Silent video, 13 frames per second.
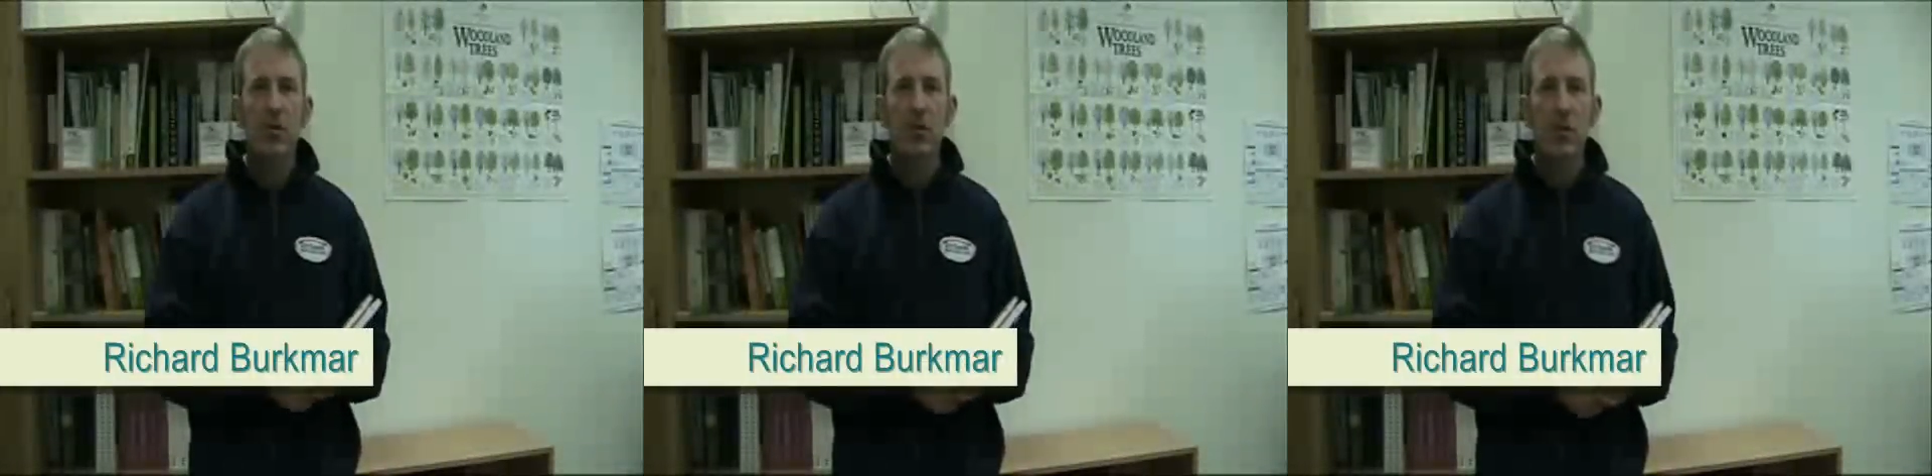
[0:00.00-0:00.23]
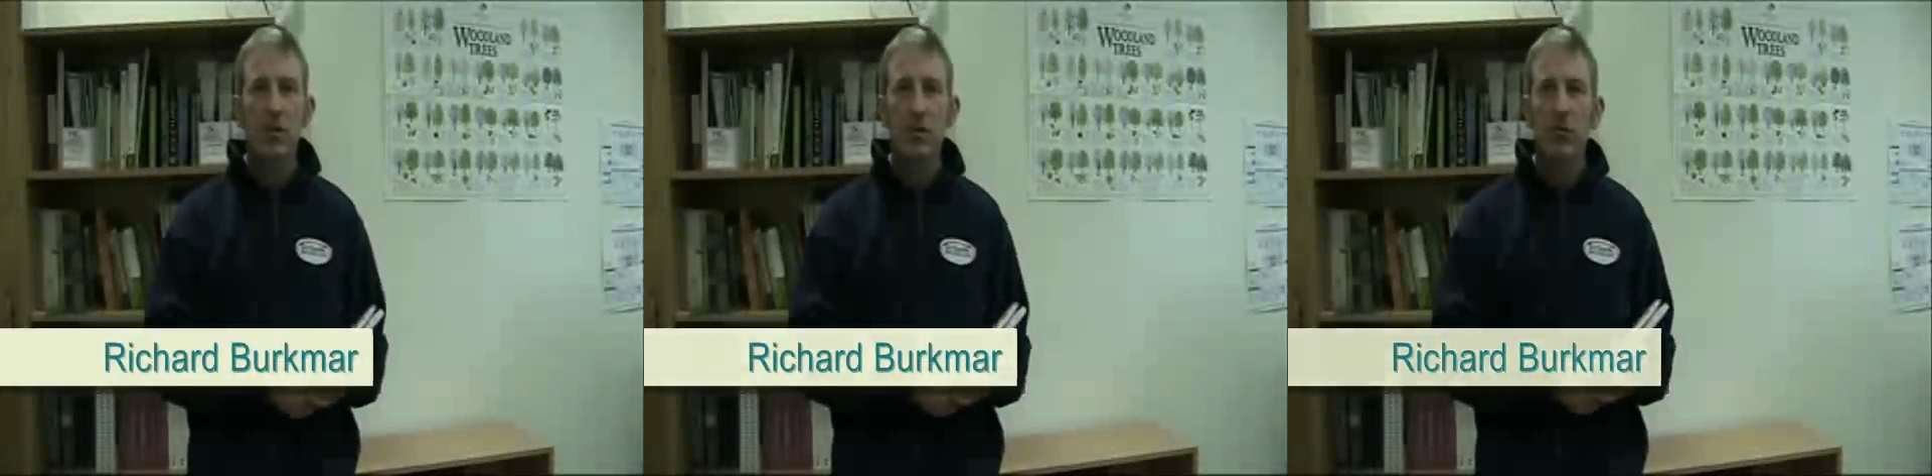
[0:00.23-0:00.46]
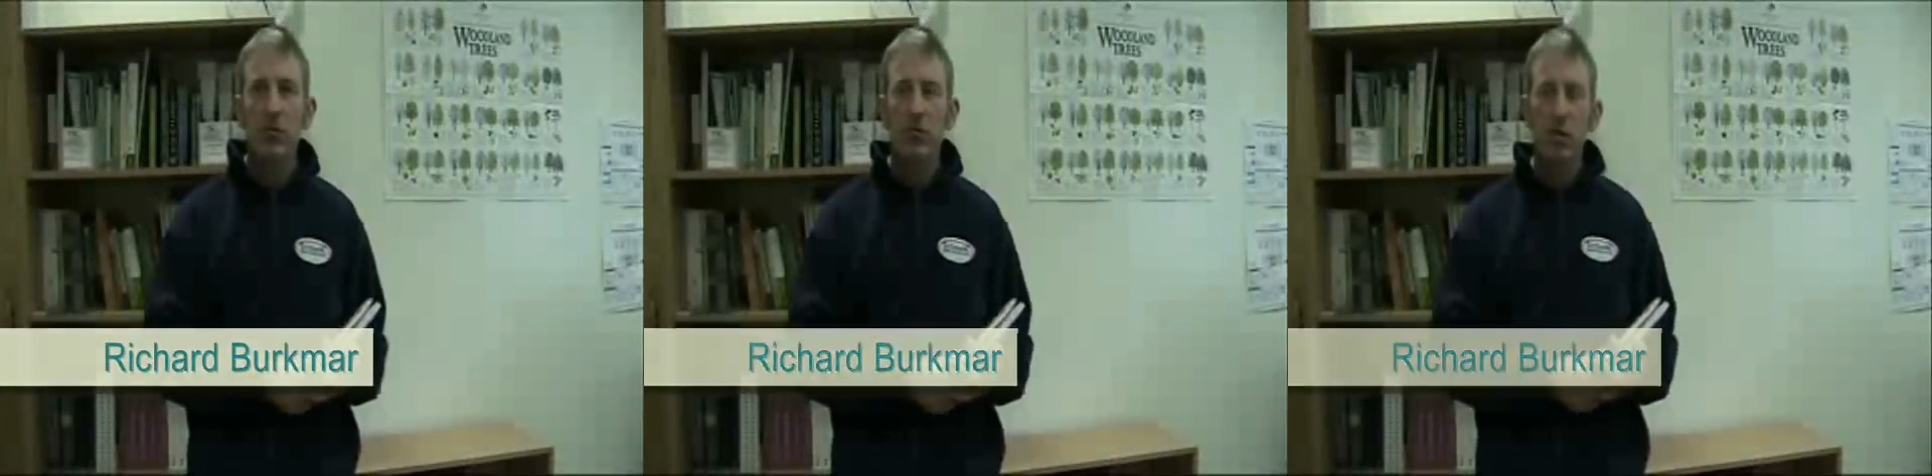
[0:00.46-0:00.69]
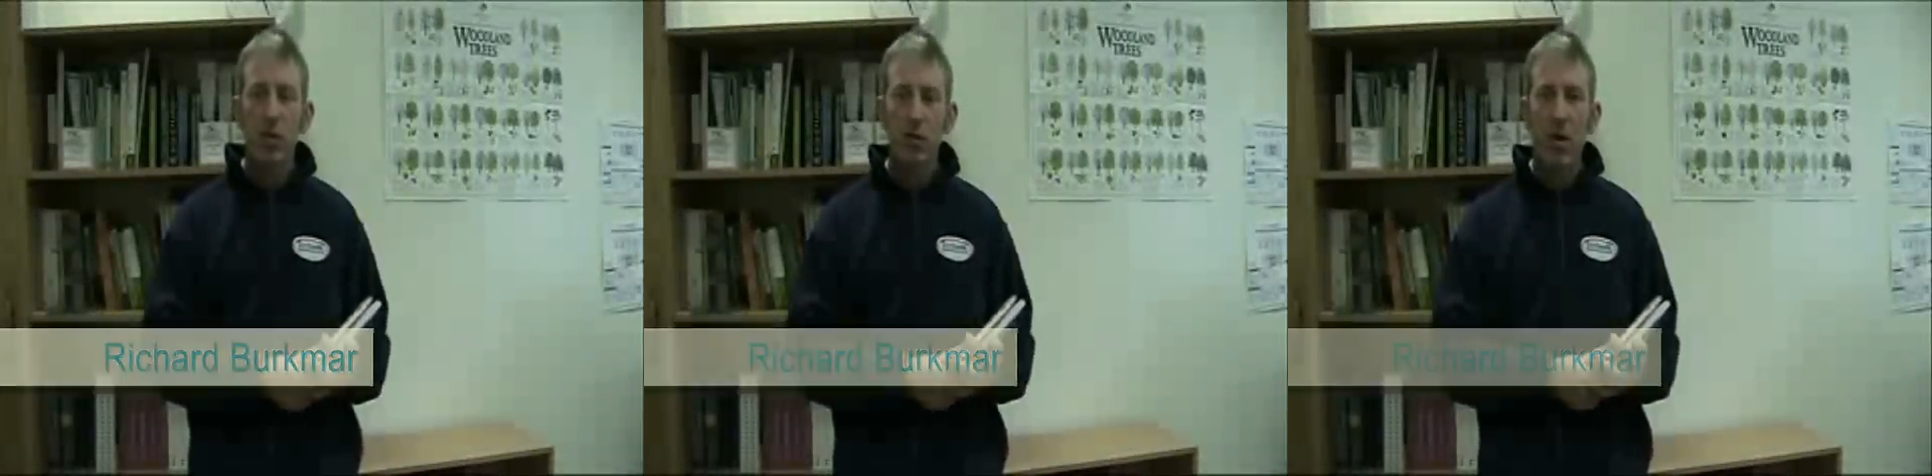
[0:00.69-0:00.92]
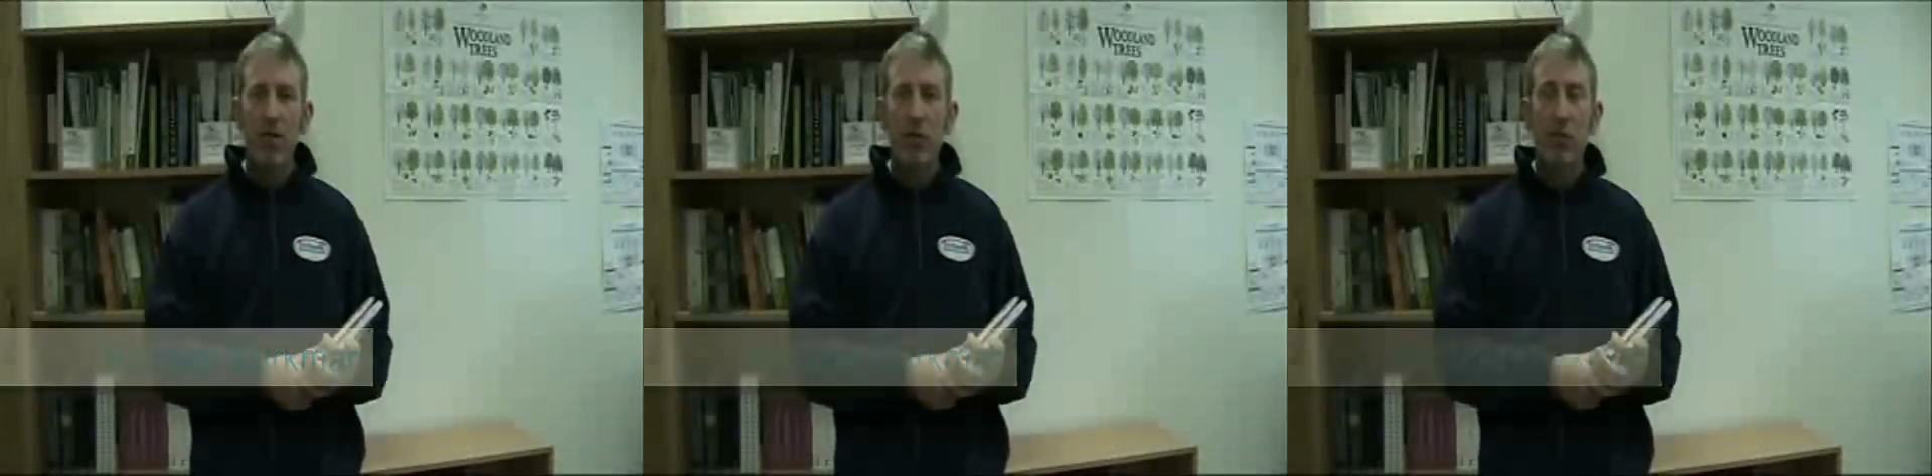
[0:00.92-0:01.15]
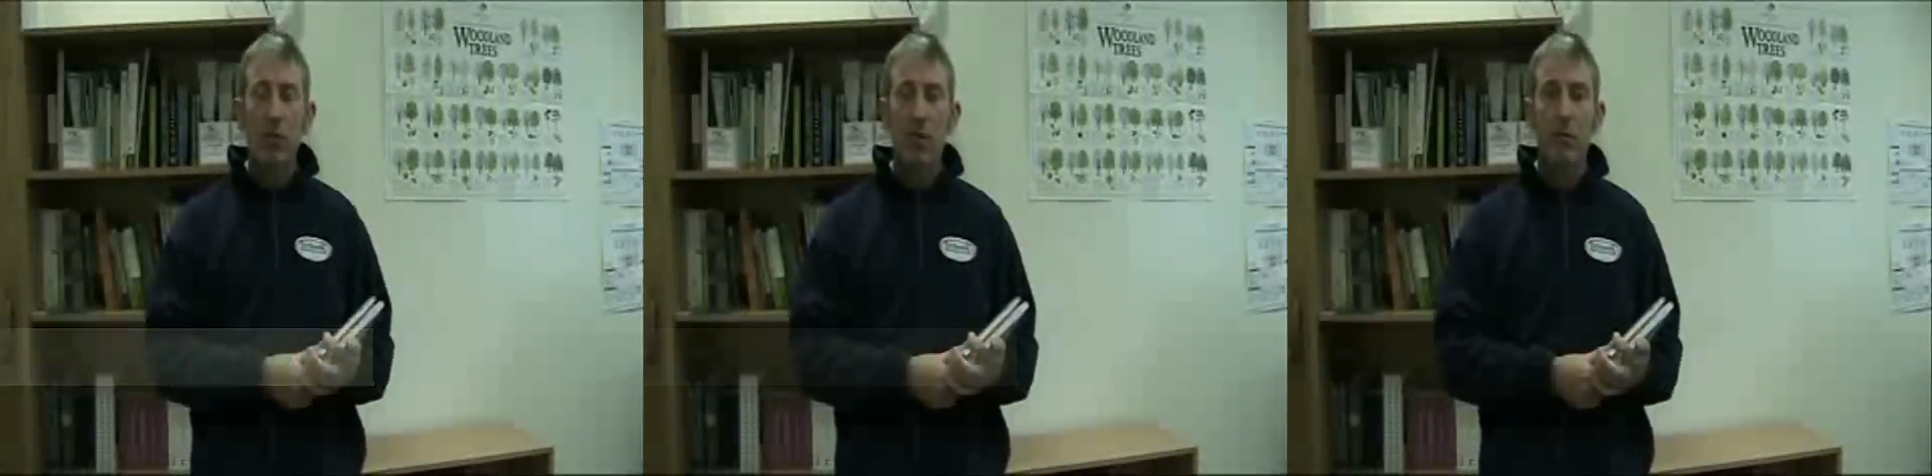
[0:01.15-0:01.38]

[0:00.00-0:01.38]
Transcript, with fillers: is a series of geographic